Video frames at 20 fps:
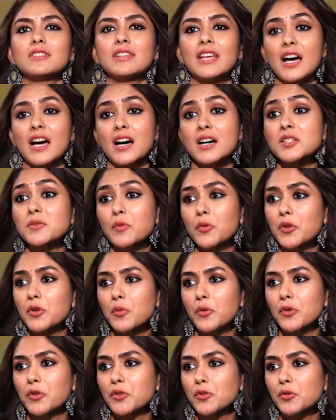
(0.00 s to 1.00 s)
they asked me, what
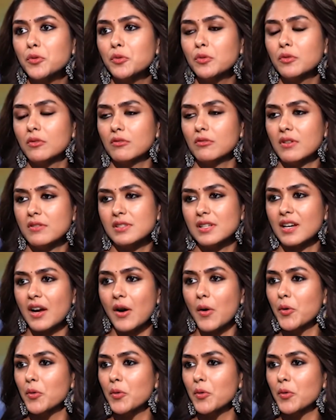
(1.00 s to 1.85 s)
do you want to do? I was like,